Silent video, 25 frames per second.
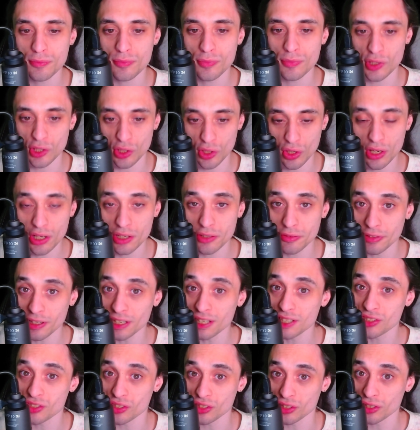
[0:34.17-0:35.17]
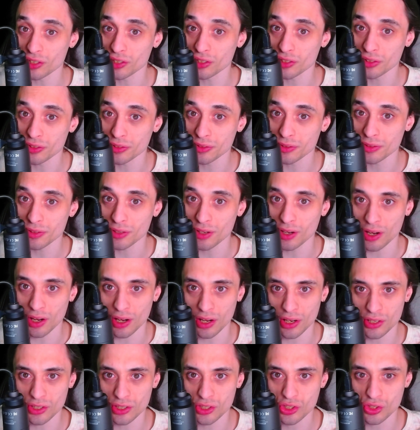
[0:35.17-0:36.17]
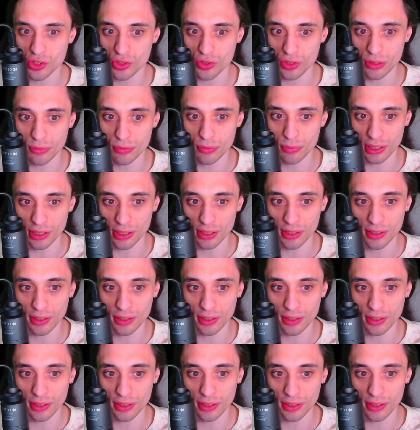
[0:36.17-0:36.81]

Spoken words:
your advisor on streaming.